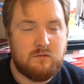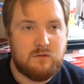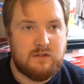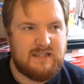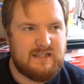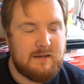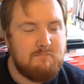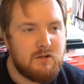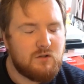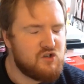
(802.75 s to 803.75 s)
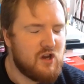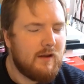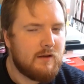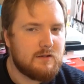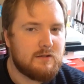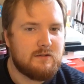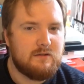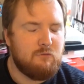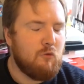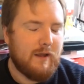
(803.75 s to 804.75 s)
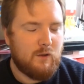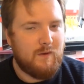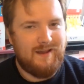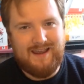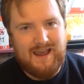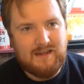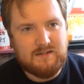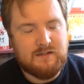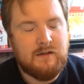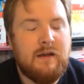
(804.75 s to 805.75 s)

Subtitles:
it Skimbleshanks, the railway cat?